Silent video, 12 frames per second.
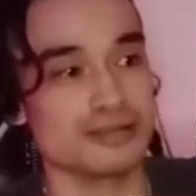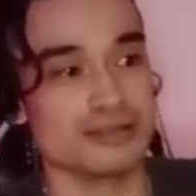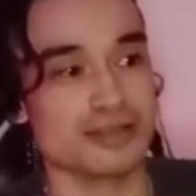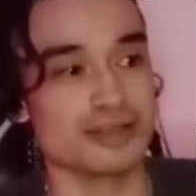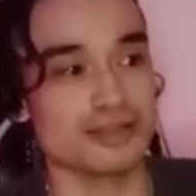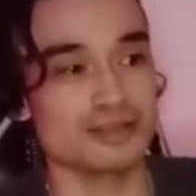
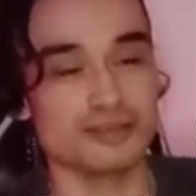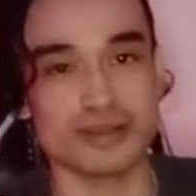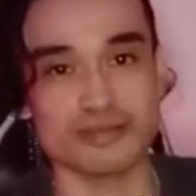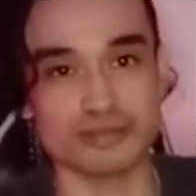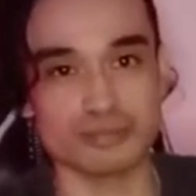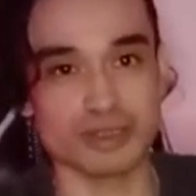then you
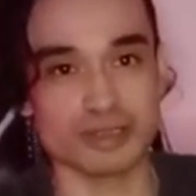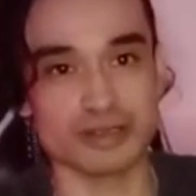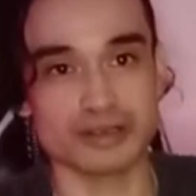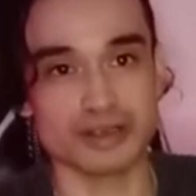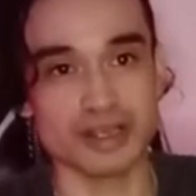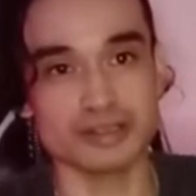have a
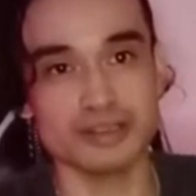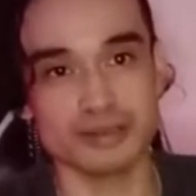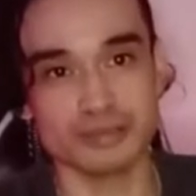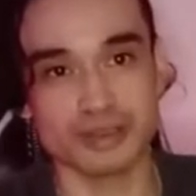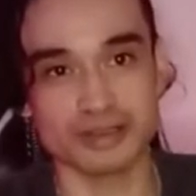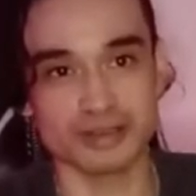good idea
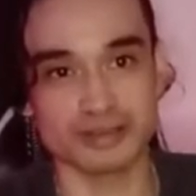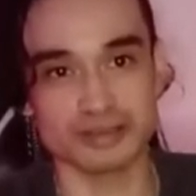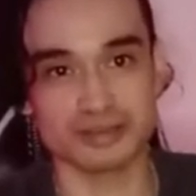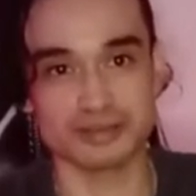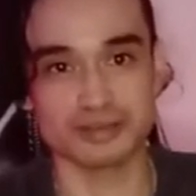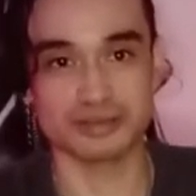
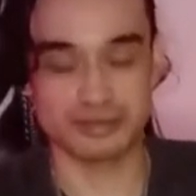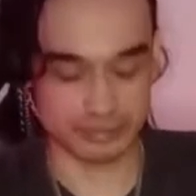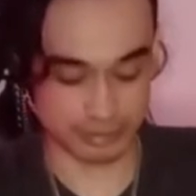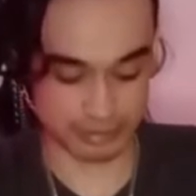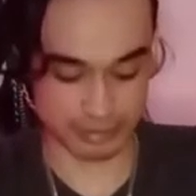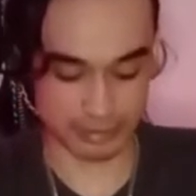because
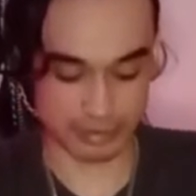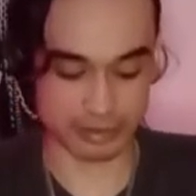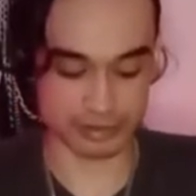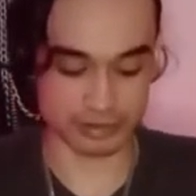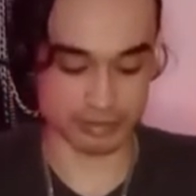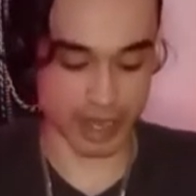
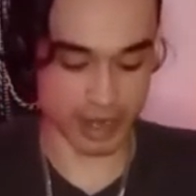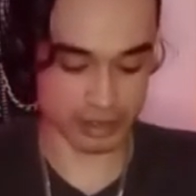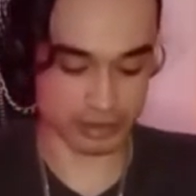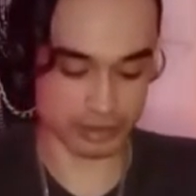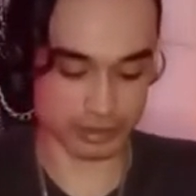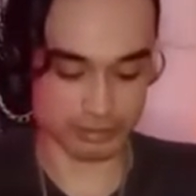of the
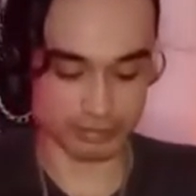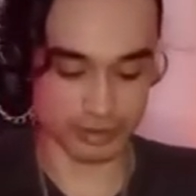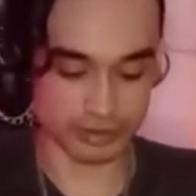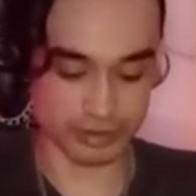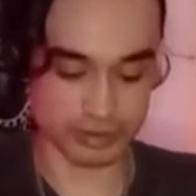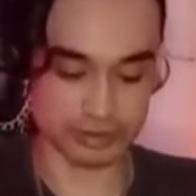packaging.
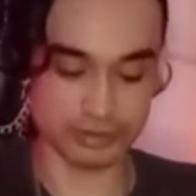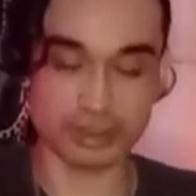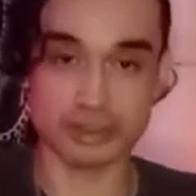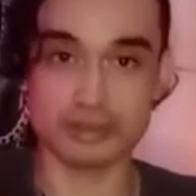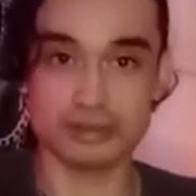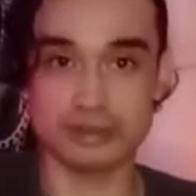But this, you
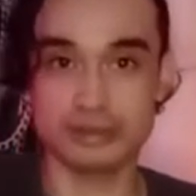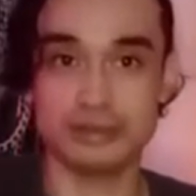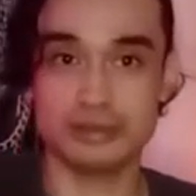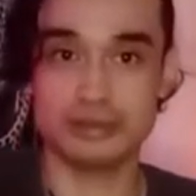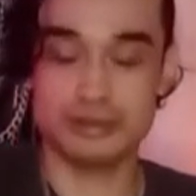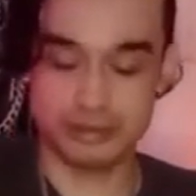
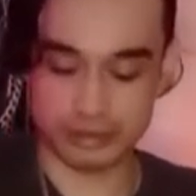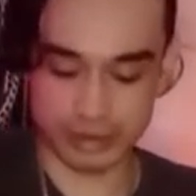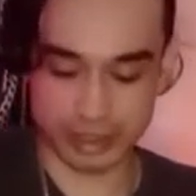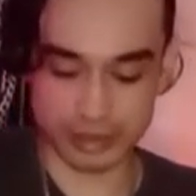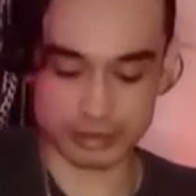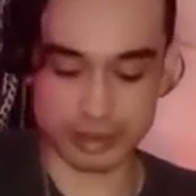
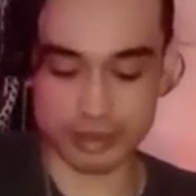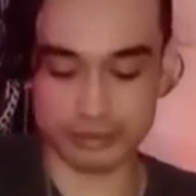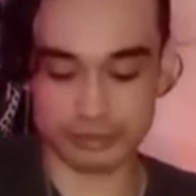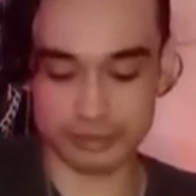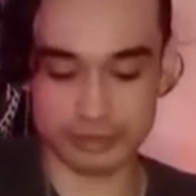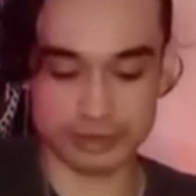can't tell.
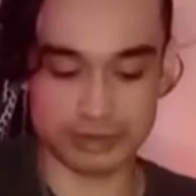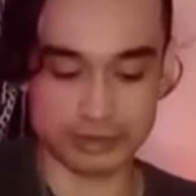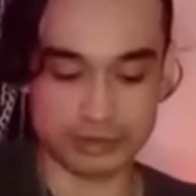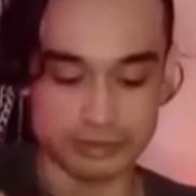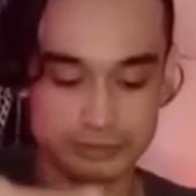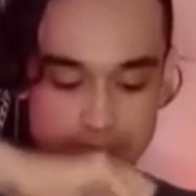So
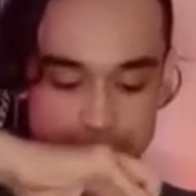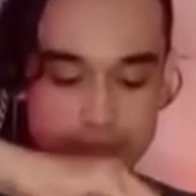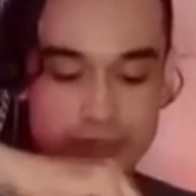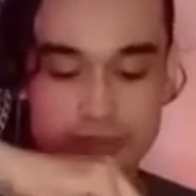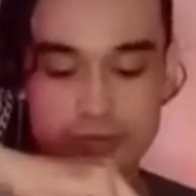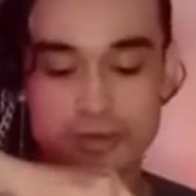let
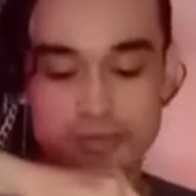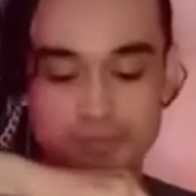me show you.